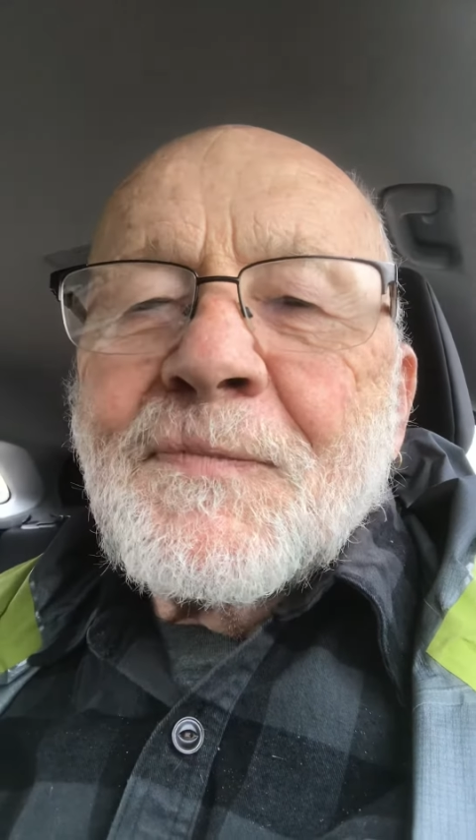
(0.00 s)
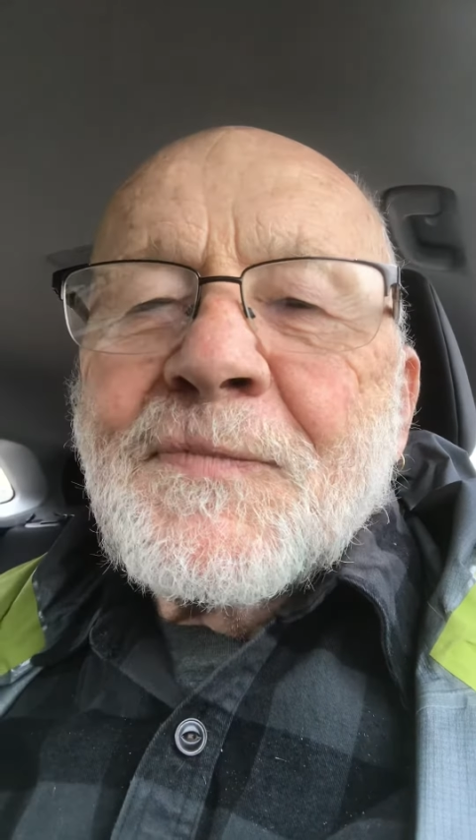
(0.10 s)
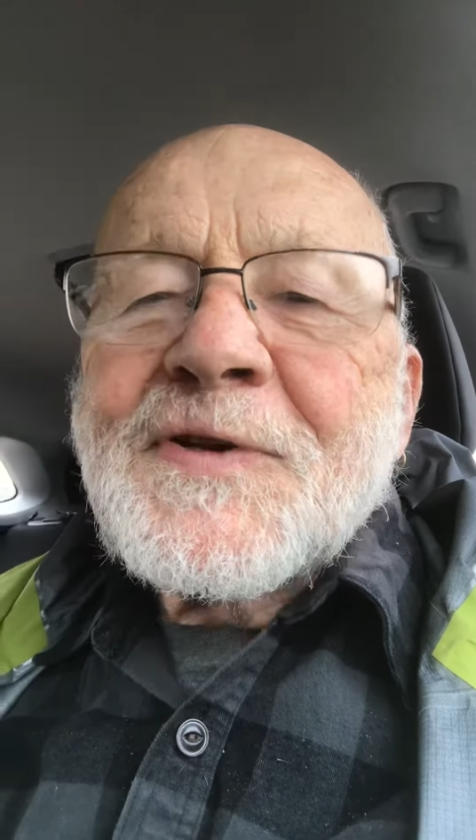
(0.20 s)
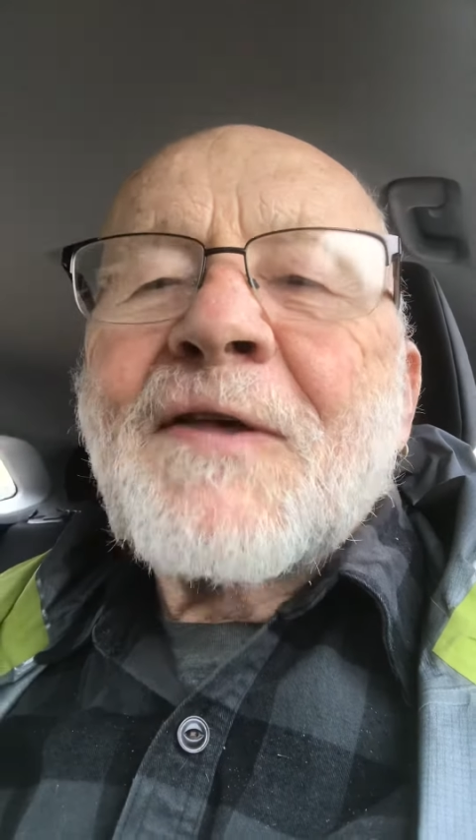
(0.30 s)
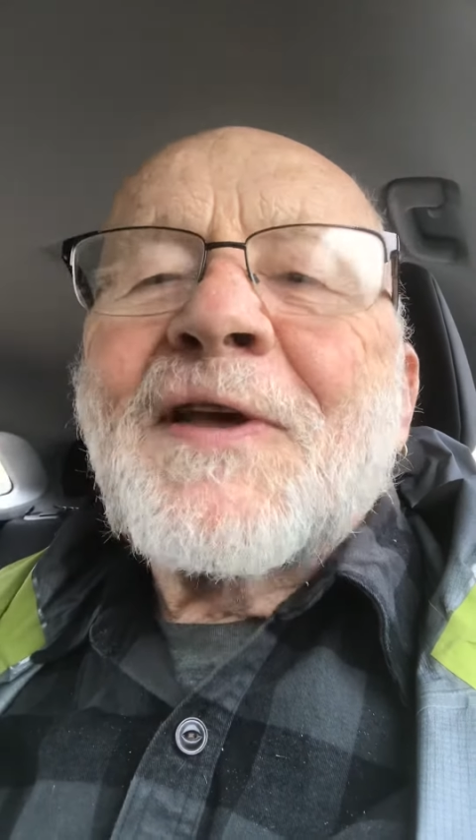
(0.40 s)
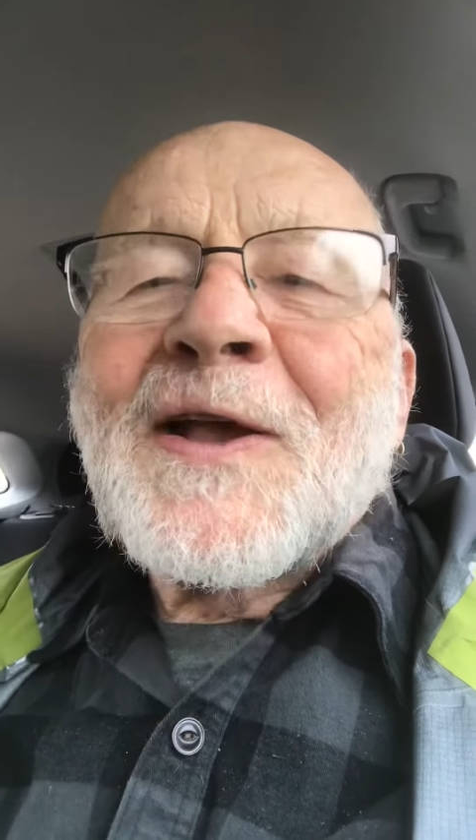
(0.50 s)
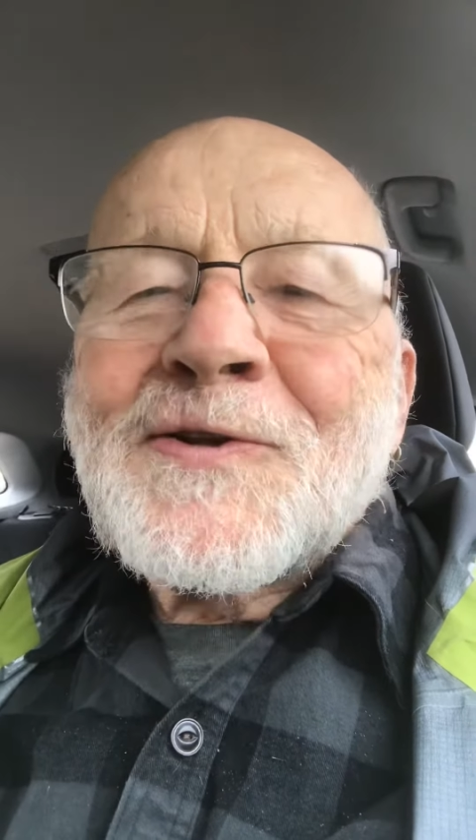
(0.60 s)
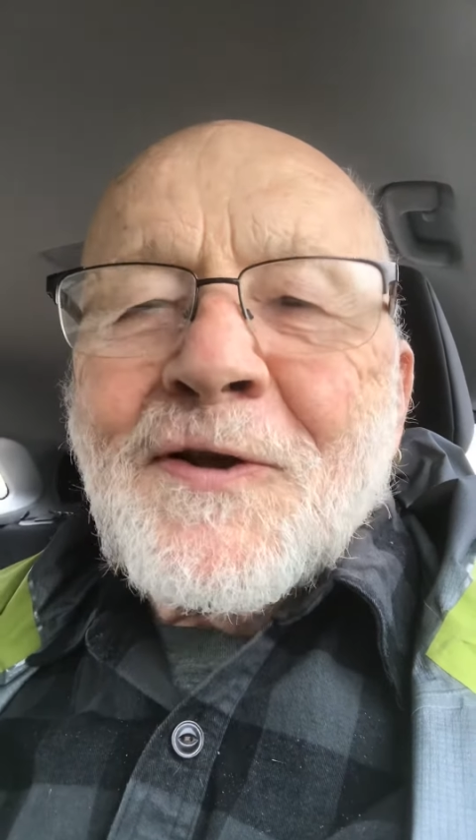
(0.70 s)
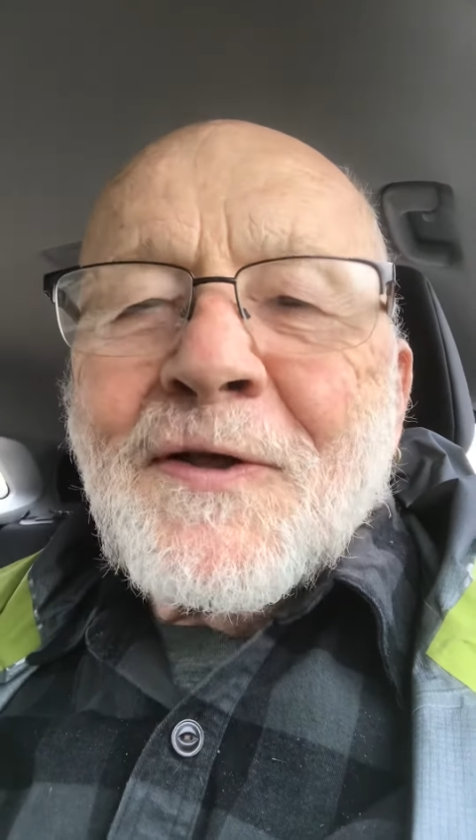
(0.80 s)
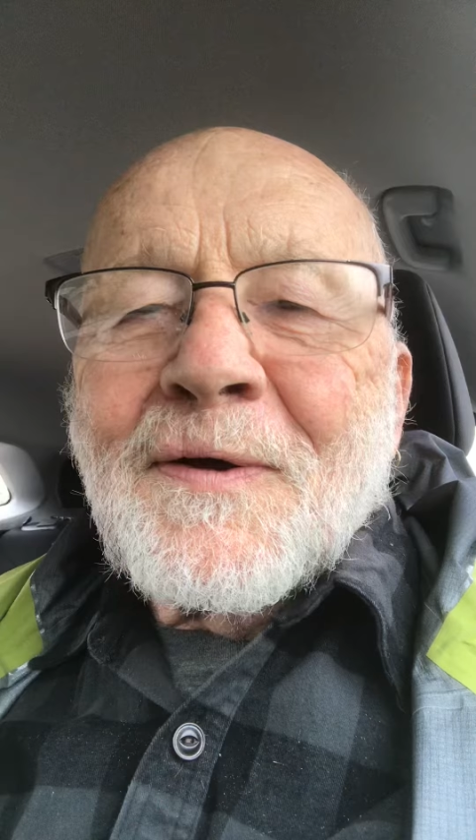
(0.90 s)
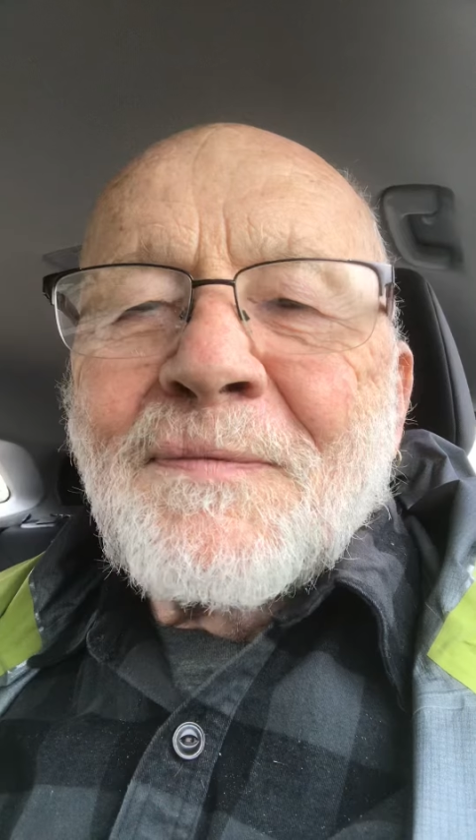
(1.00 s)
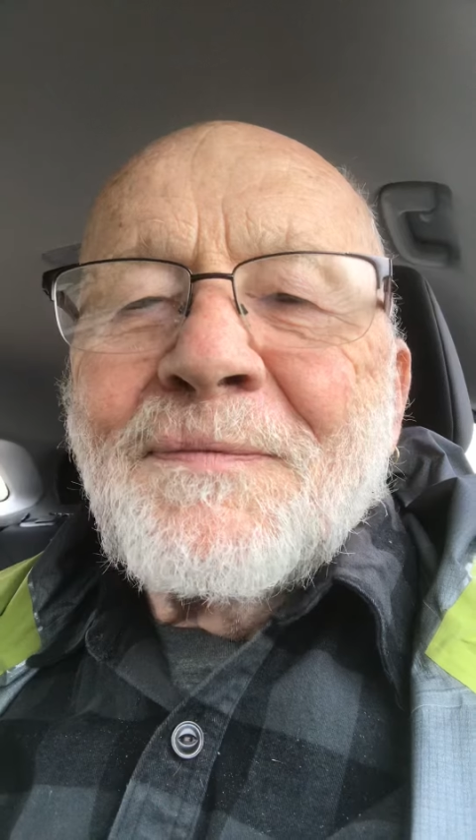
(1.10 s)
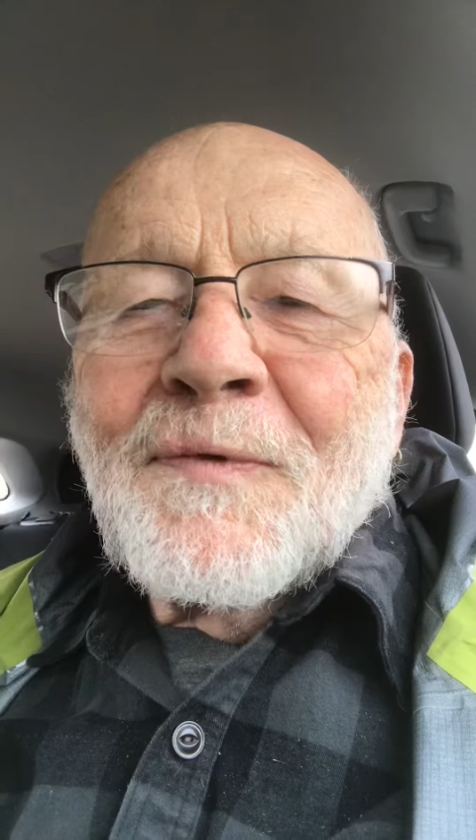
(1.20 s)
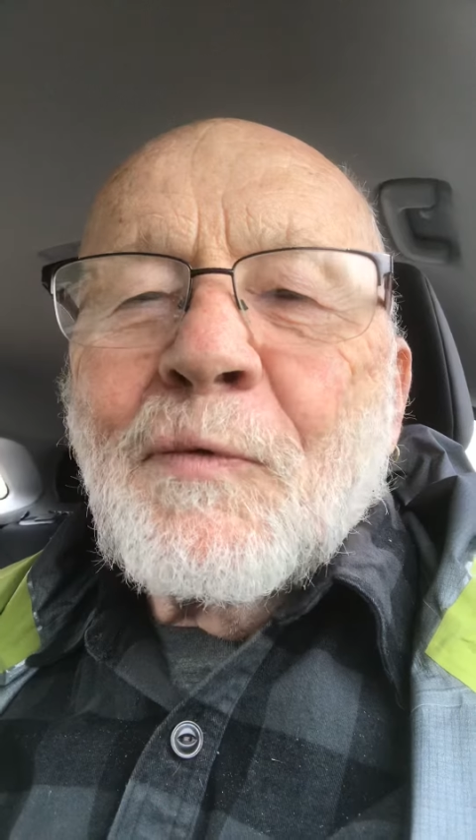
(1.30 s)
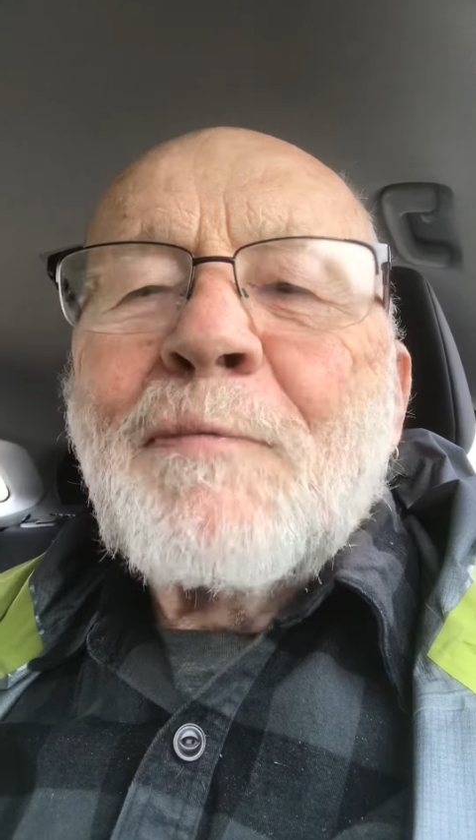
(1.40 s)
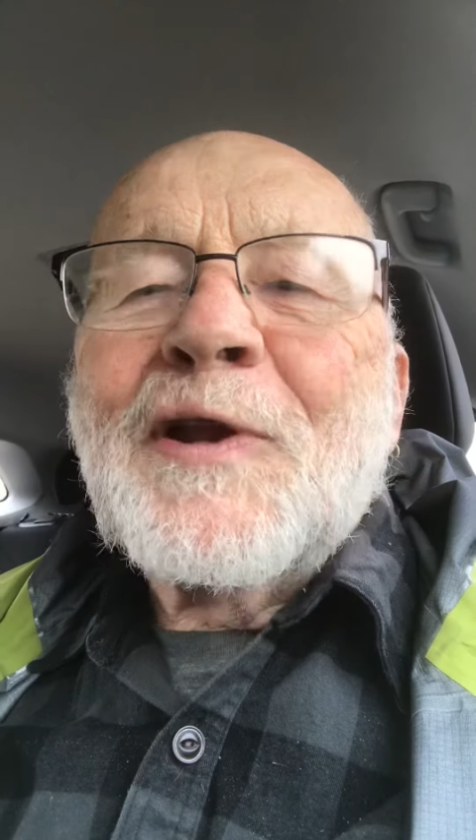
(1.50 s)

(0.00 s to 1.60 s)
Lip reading: say thanks to the women